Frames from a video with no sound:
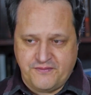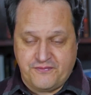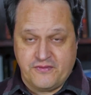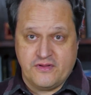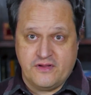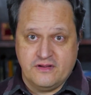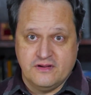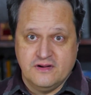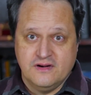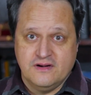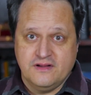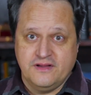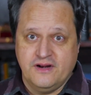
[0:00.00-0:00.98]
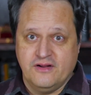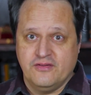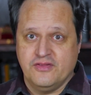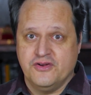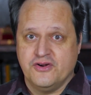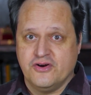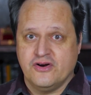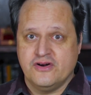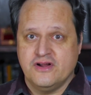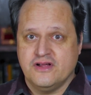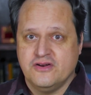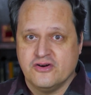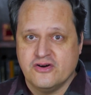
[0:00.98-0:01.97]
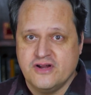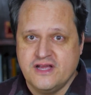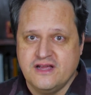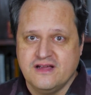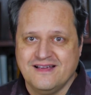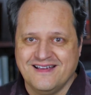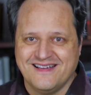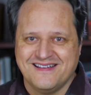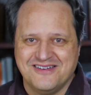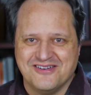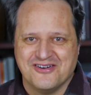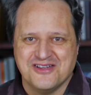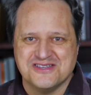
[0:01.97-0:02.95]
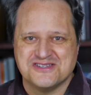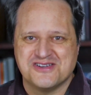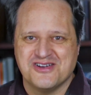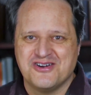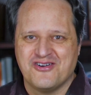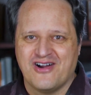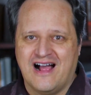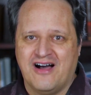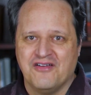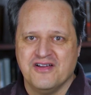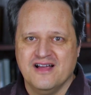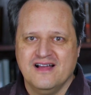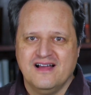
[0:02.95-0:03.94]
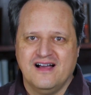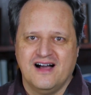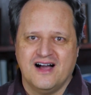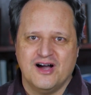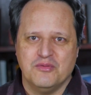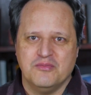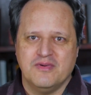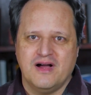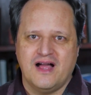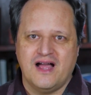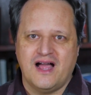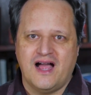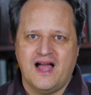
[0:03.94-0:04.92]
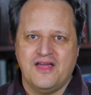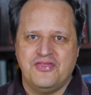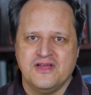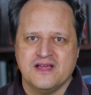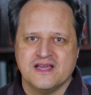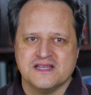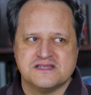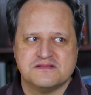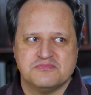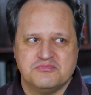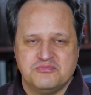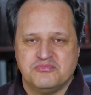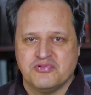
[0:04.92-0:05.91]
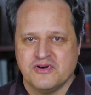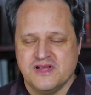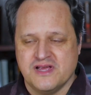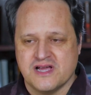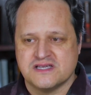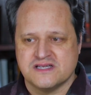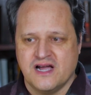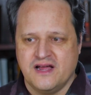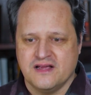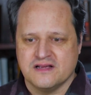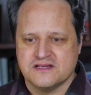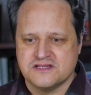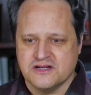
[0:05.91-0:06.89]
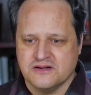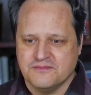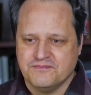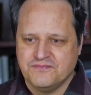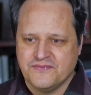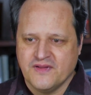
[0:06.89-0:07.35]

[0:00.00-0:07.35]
but for the nerdy is good crowd, I think it's pretty exciting. So